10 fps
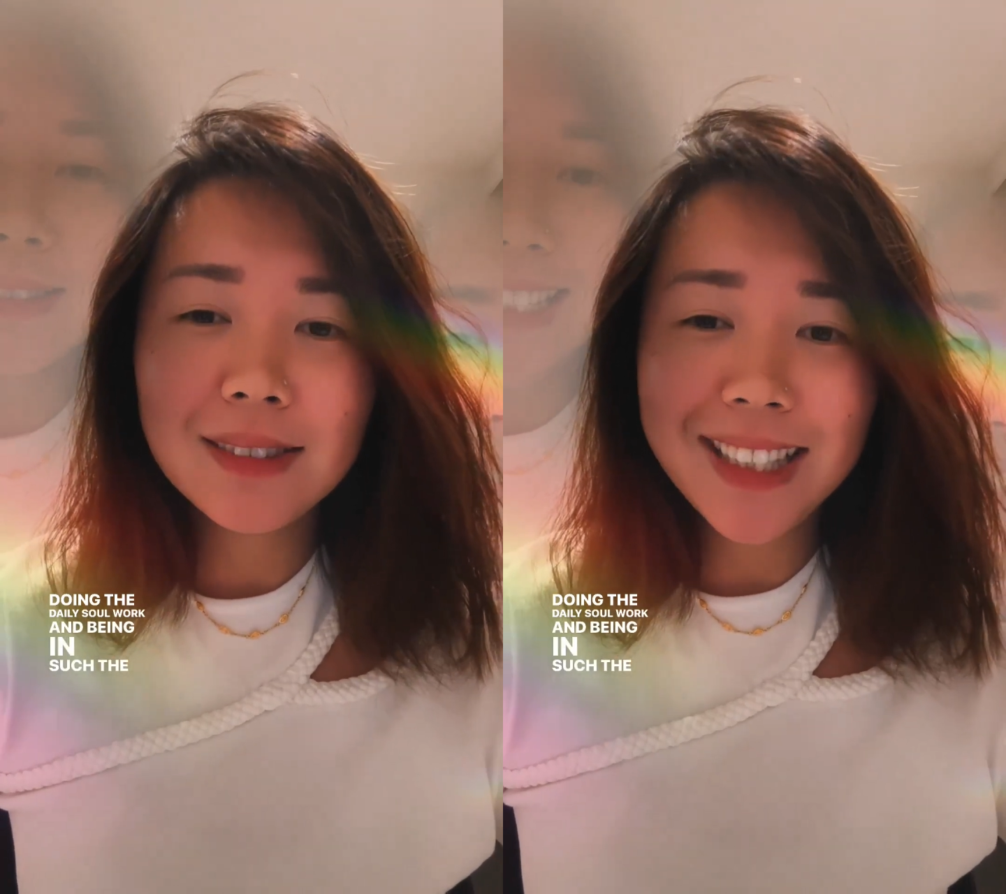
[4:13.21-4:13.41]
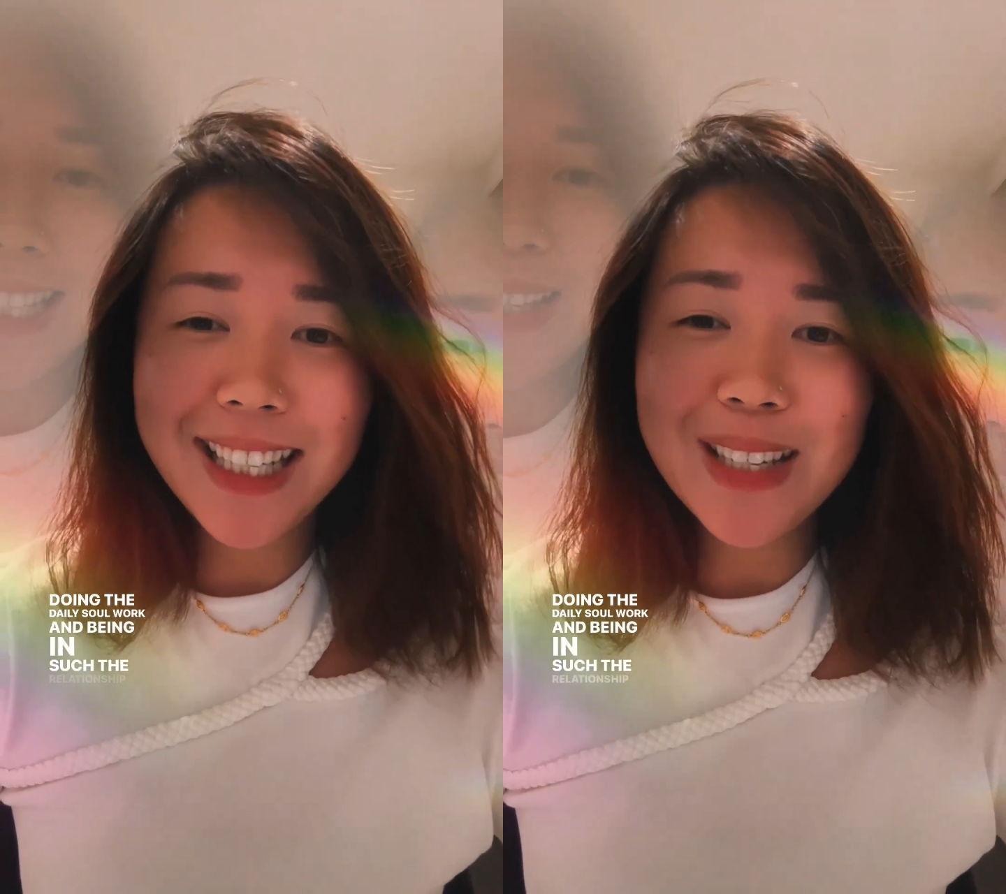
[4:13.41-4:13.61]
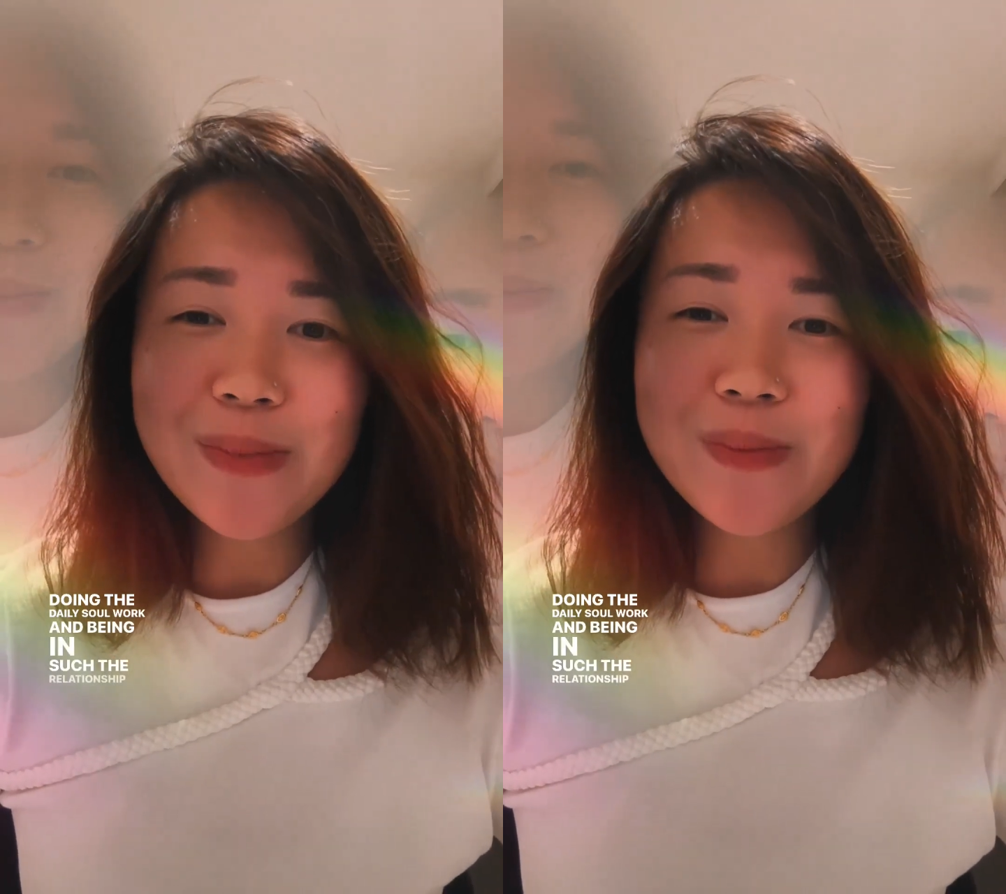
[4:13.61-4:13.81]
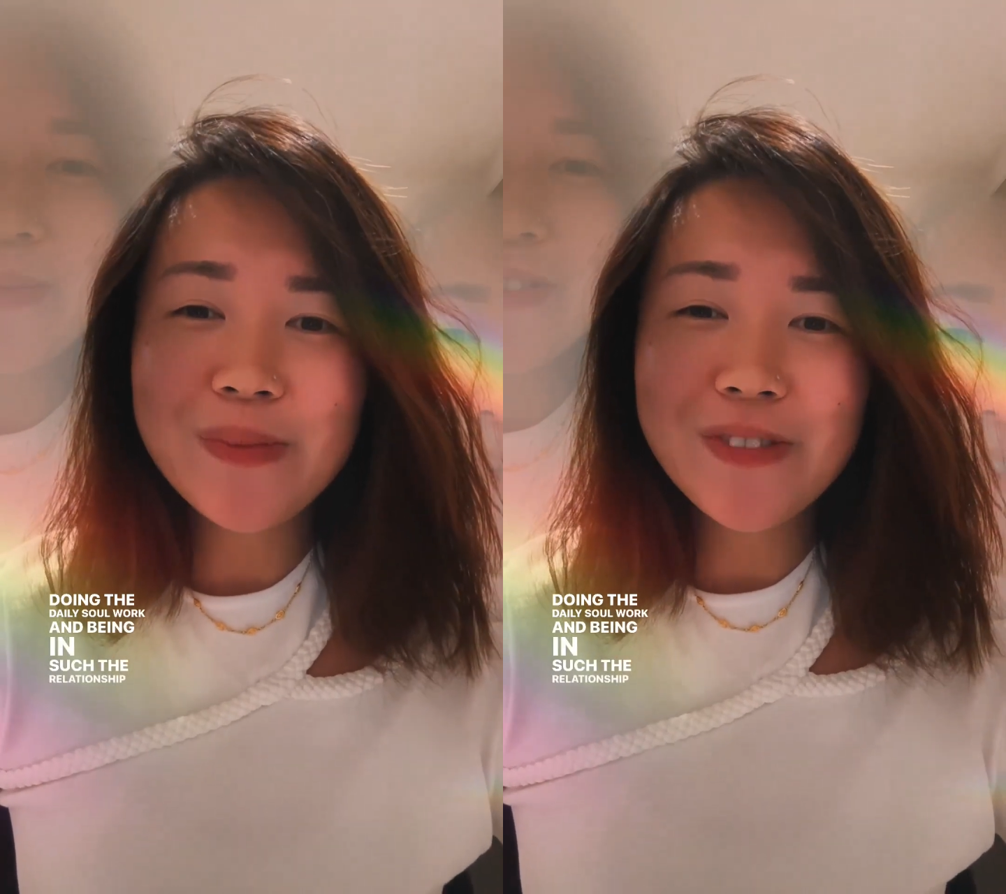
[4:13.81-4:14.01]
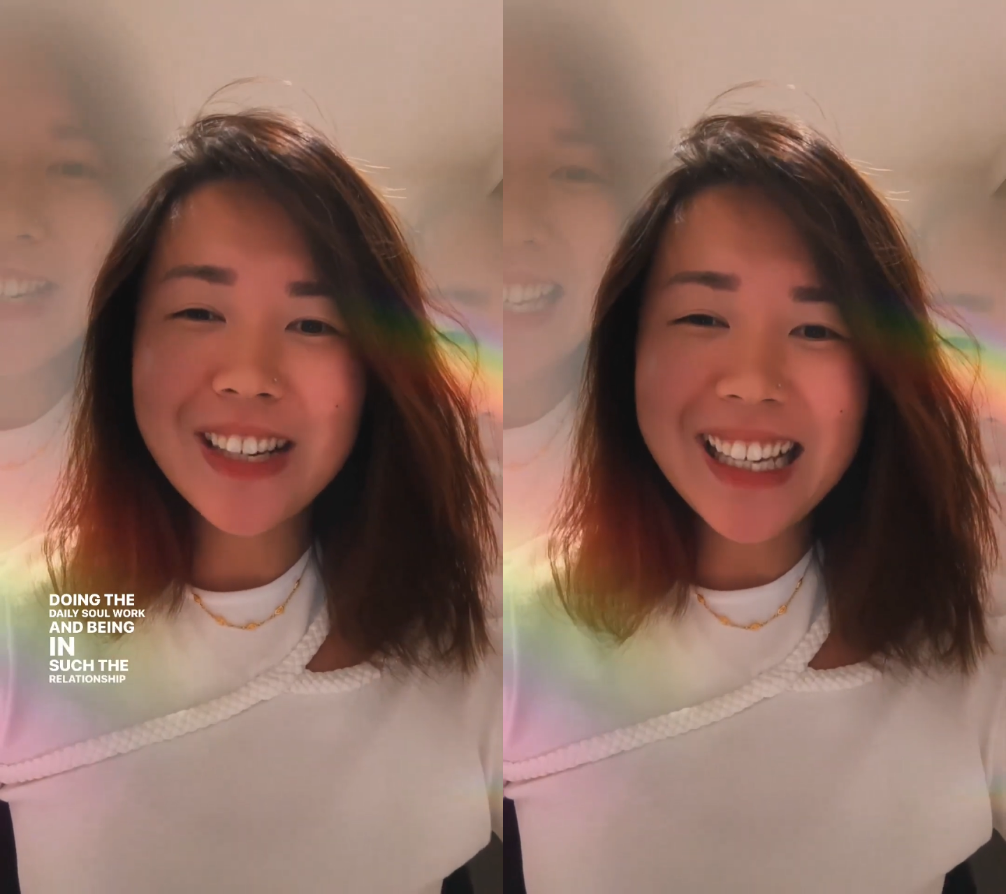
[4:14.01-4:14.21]
deep
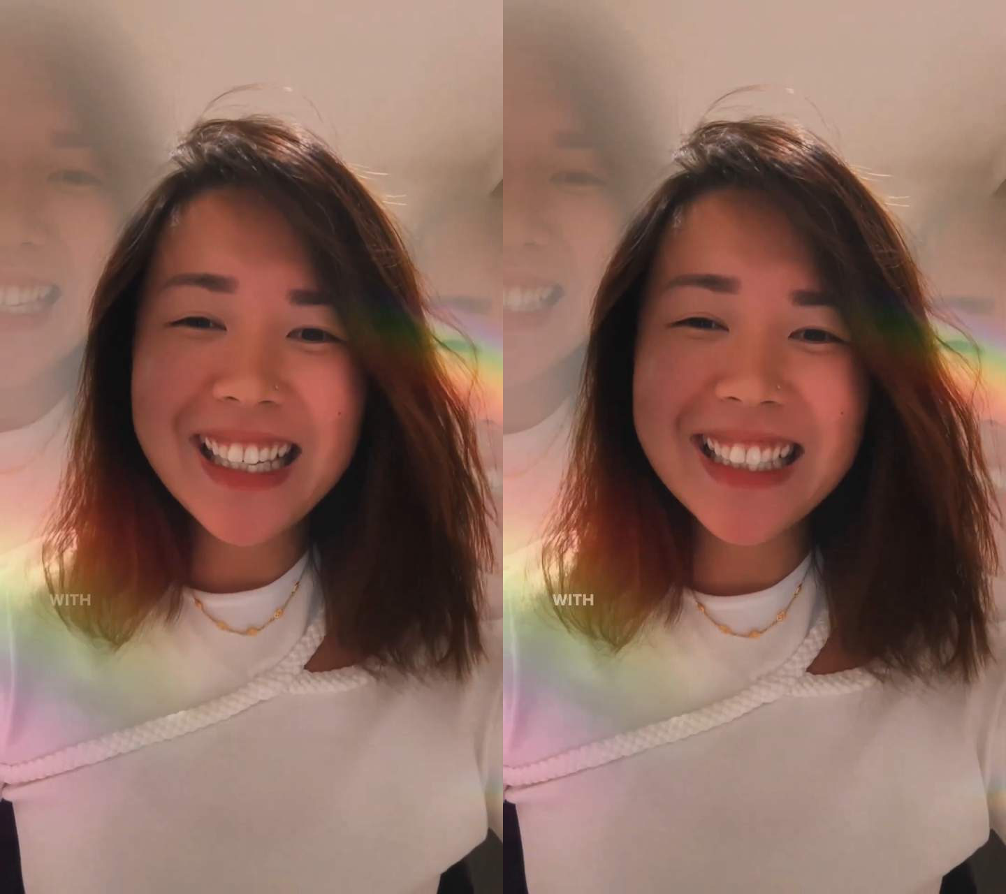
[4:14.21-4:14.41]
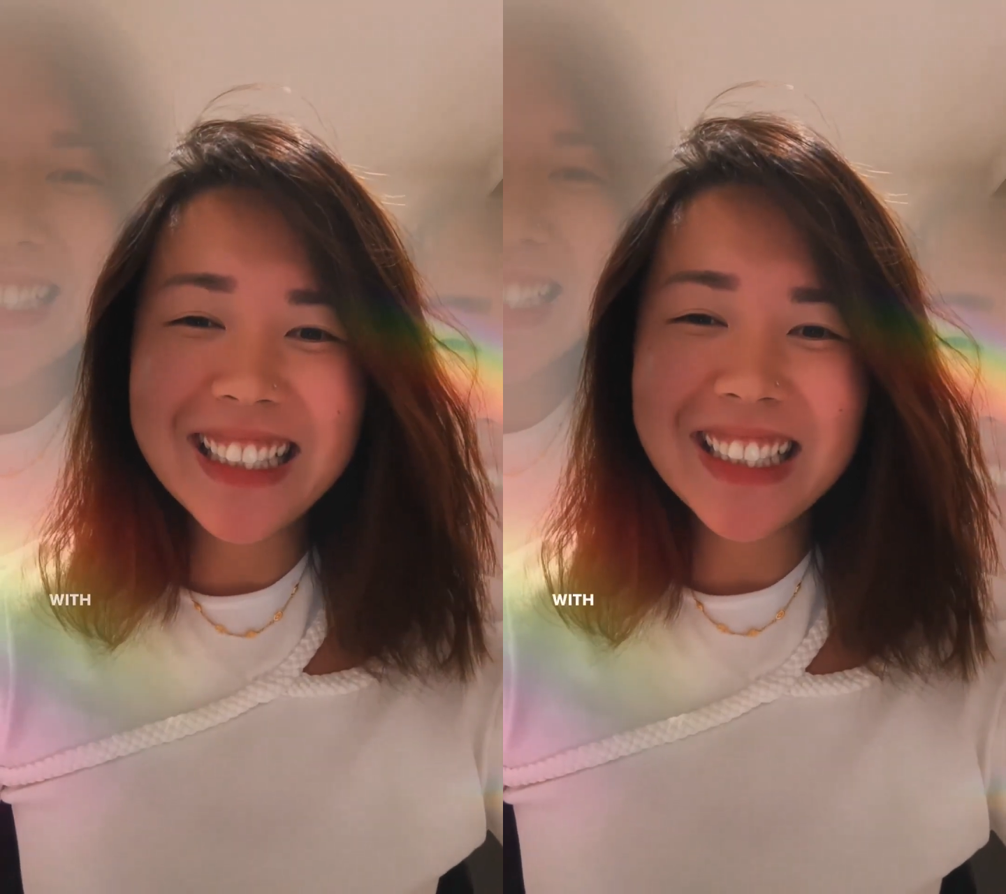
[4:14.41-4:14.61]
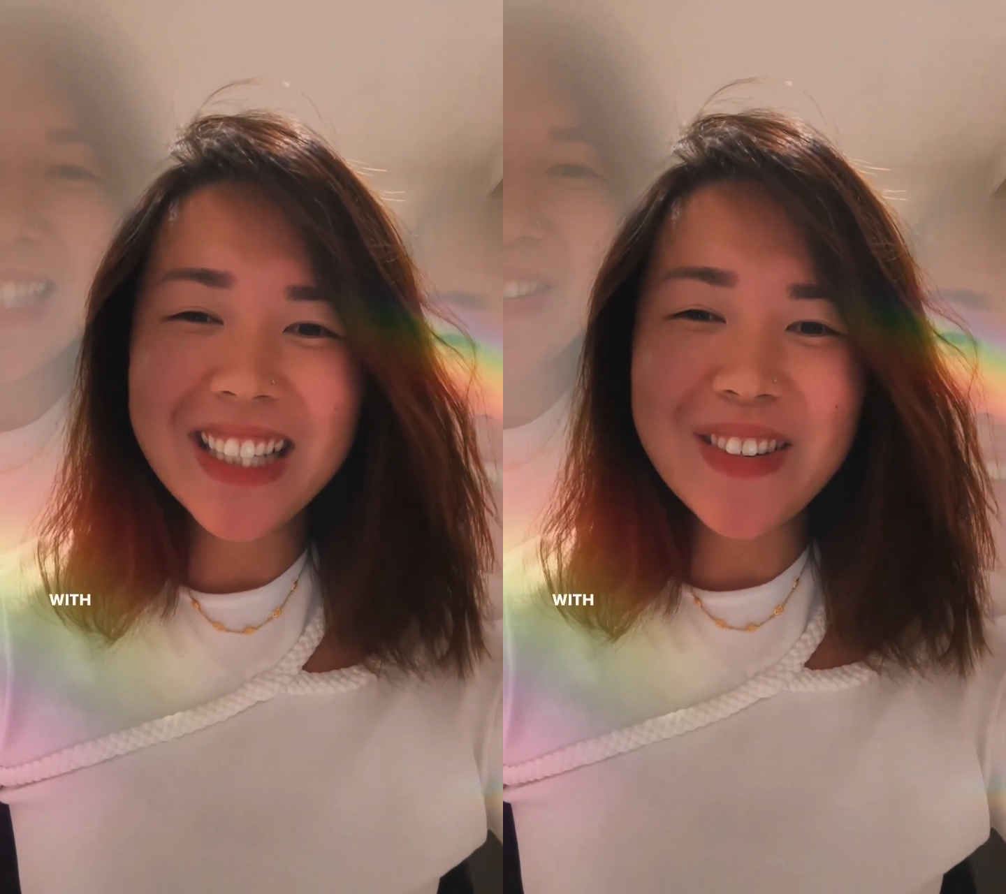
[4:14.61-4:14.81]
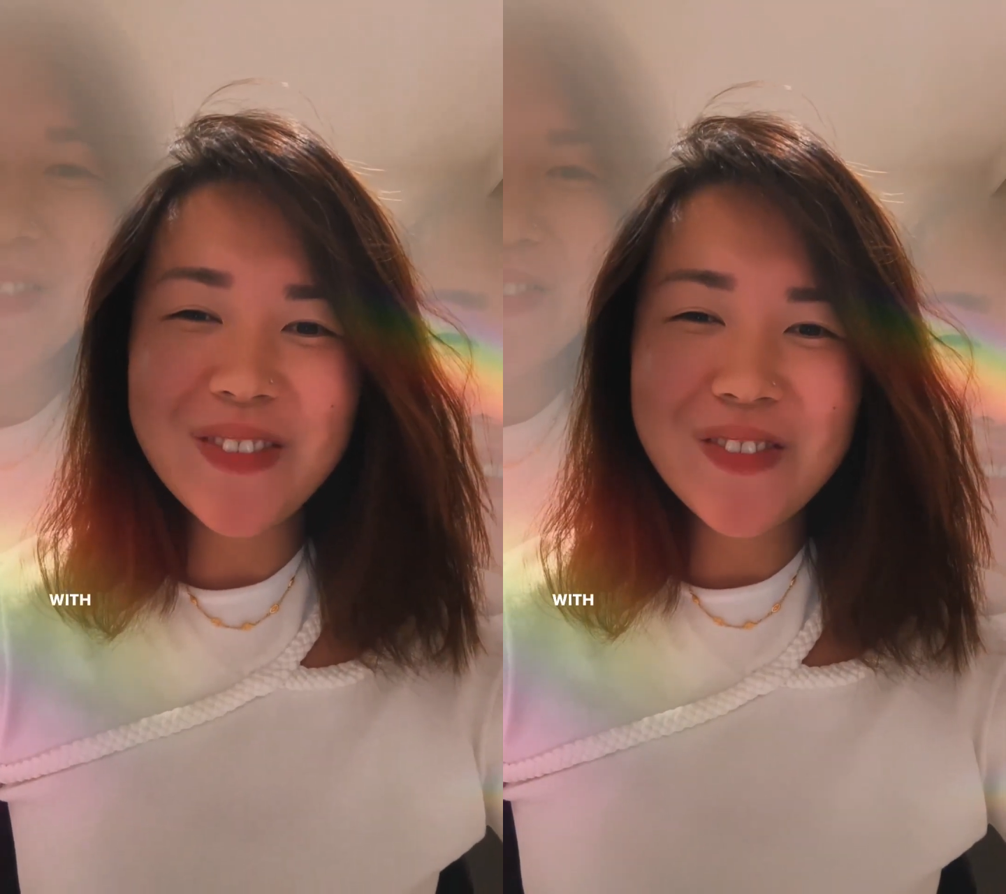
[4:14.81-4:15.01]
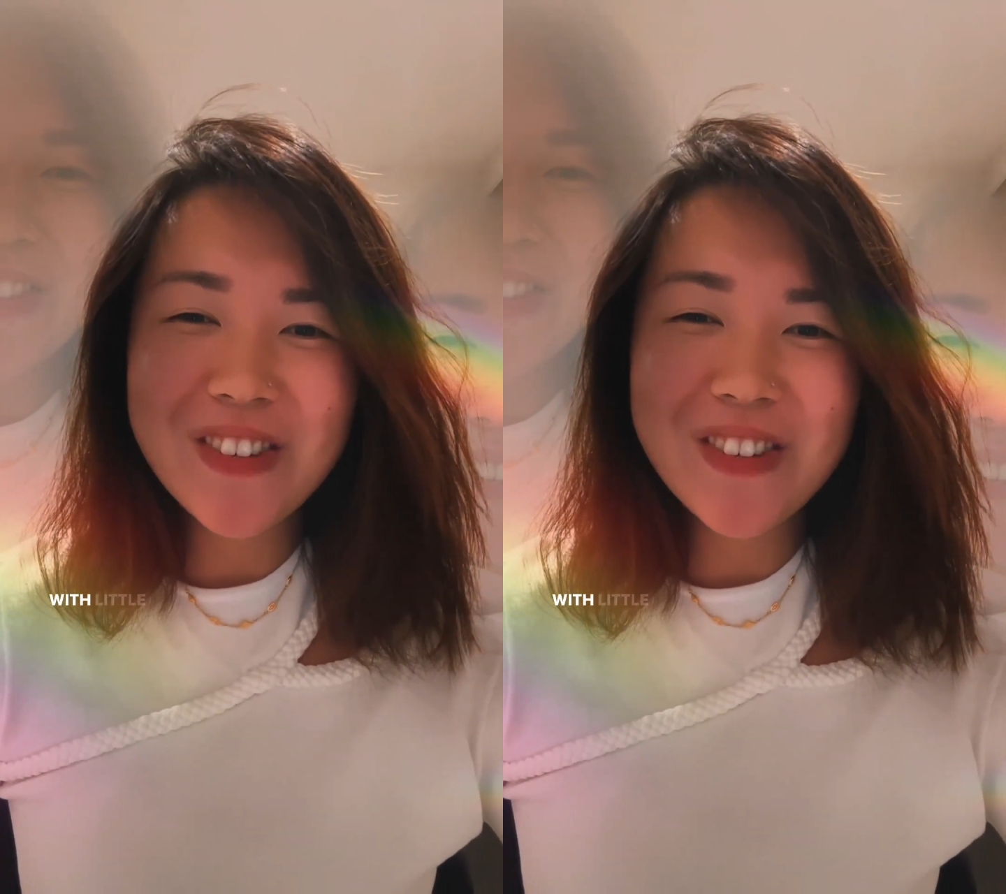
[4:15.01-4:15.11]
relationship